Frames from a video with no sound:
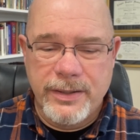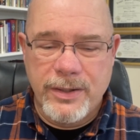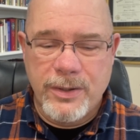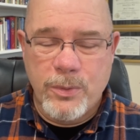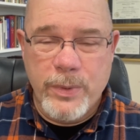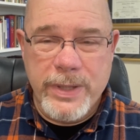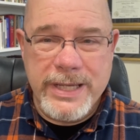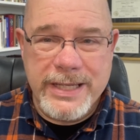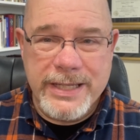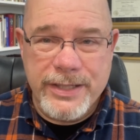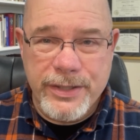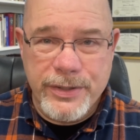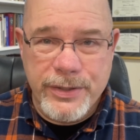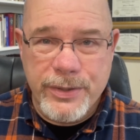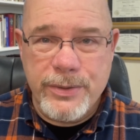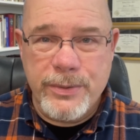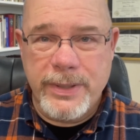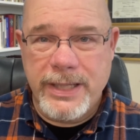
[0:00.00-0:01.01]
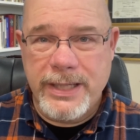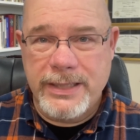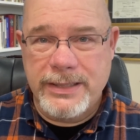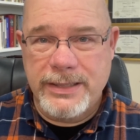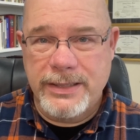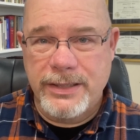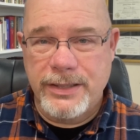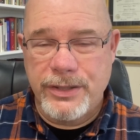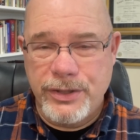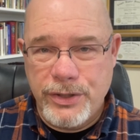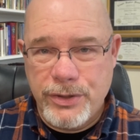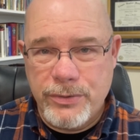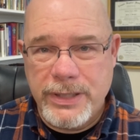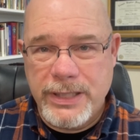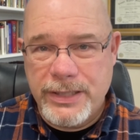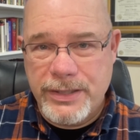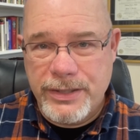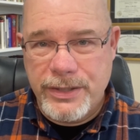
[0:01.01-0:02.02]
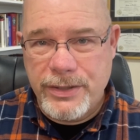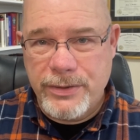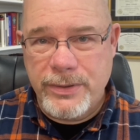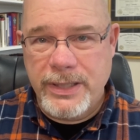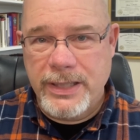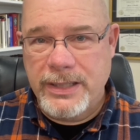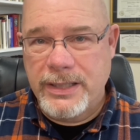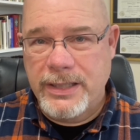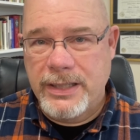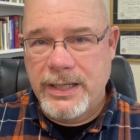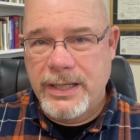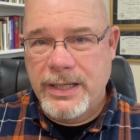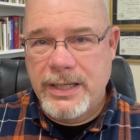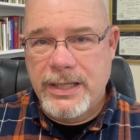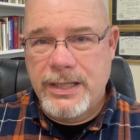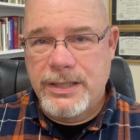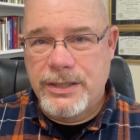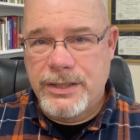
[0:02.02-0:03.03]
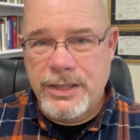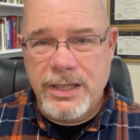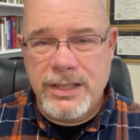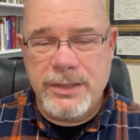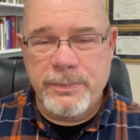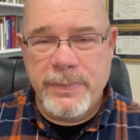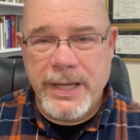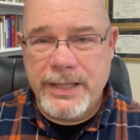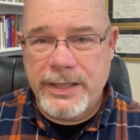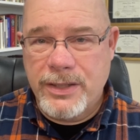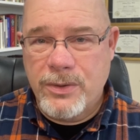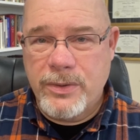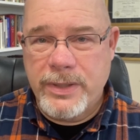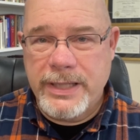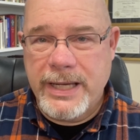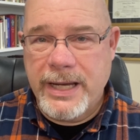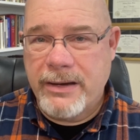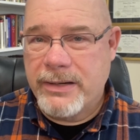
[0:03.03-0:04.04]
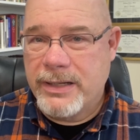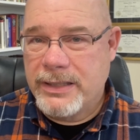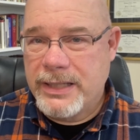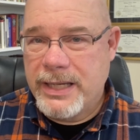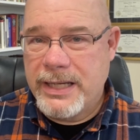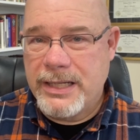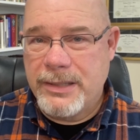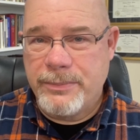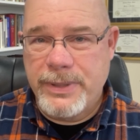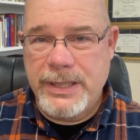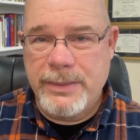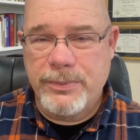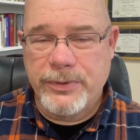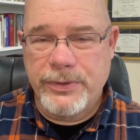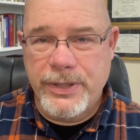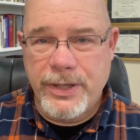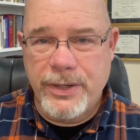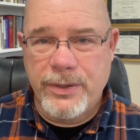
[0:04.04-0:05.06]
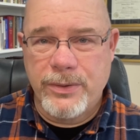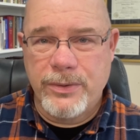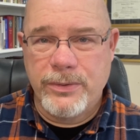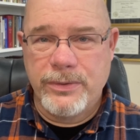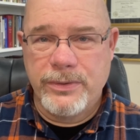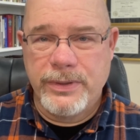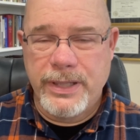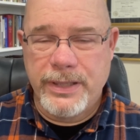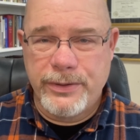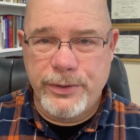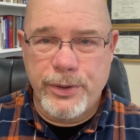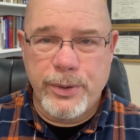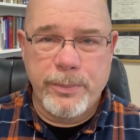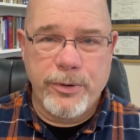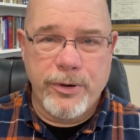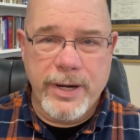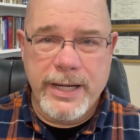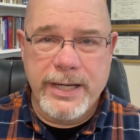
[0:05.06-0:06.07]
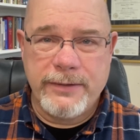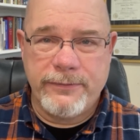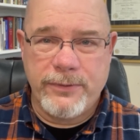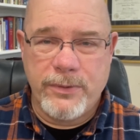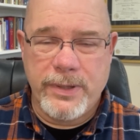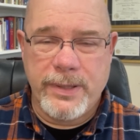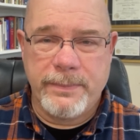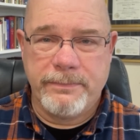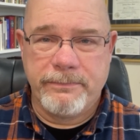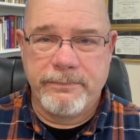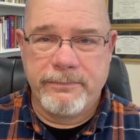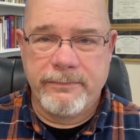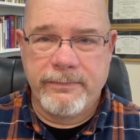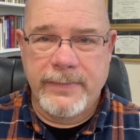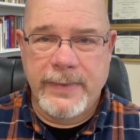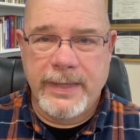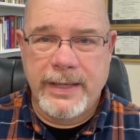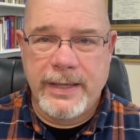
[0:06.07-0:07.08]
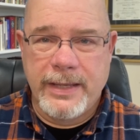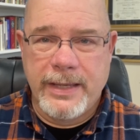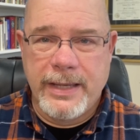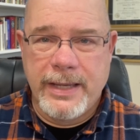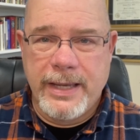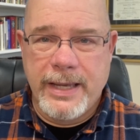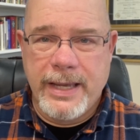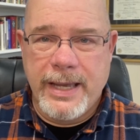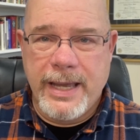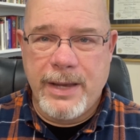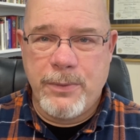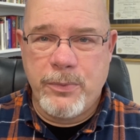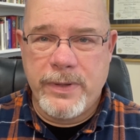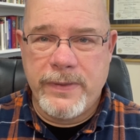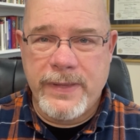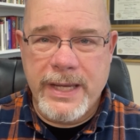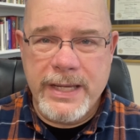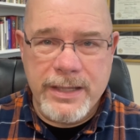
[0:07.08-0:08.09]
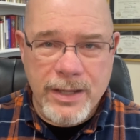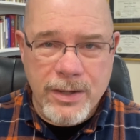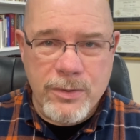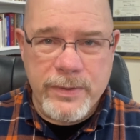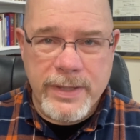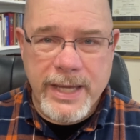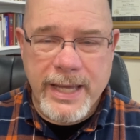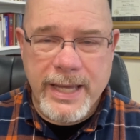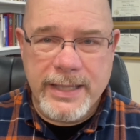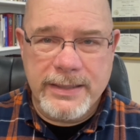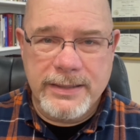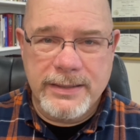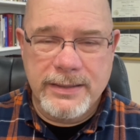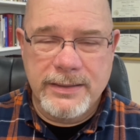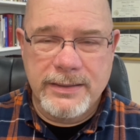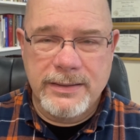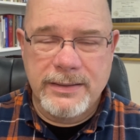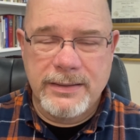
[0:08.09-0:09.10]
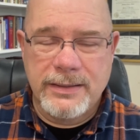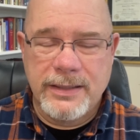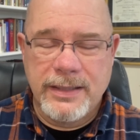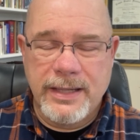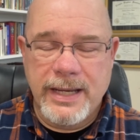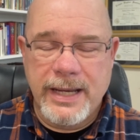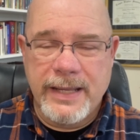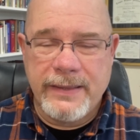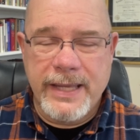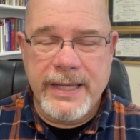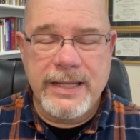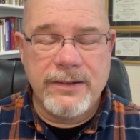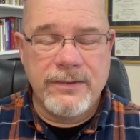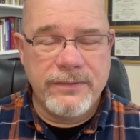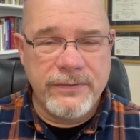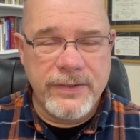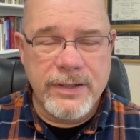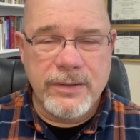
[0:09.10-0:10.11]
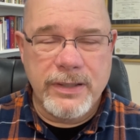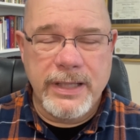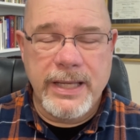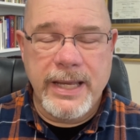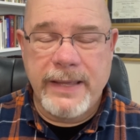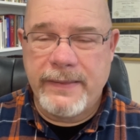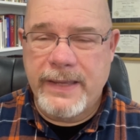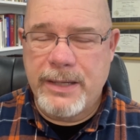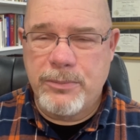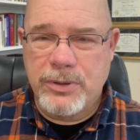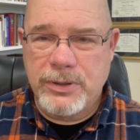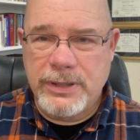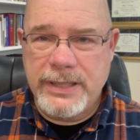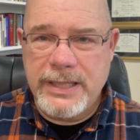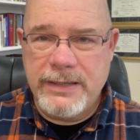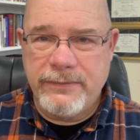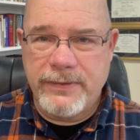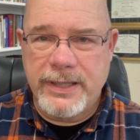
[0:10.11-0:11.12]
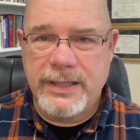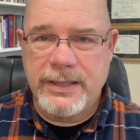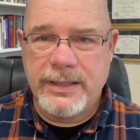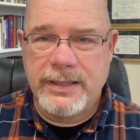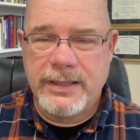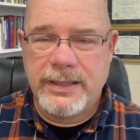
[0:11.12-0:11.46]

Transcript: we can do it. You can do it just by going out and letting people know that you're praying for them. And when they know that, and they can feel it, and they believe it,